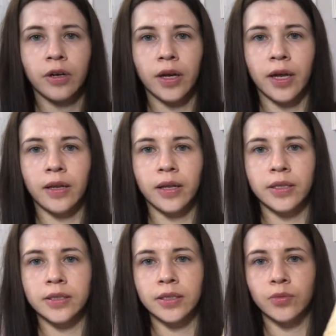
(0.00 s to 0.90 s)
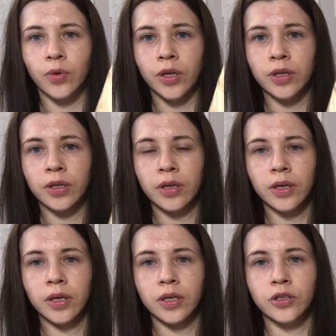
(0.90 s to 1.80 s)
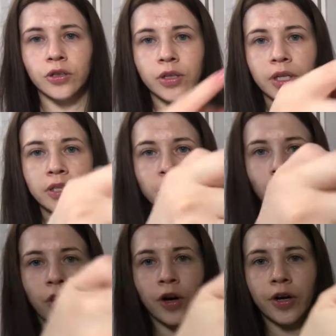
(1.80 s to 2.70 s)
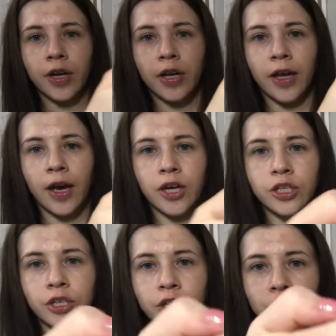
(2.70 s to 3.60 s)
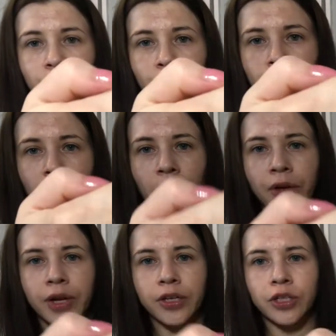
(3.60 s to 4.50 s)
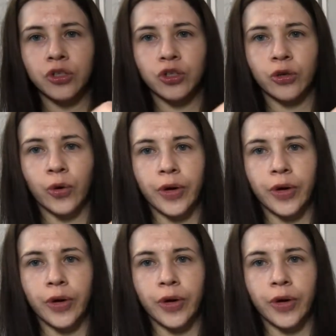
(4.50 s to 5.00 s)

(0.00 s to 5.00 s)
and this is what, so this part he actually chewed on and destroyed.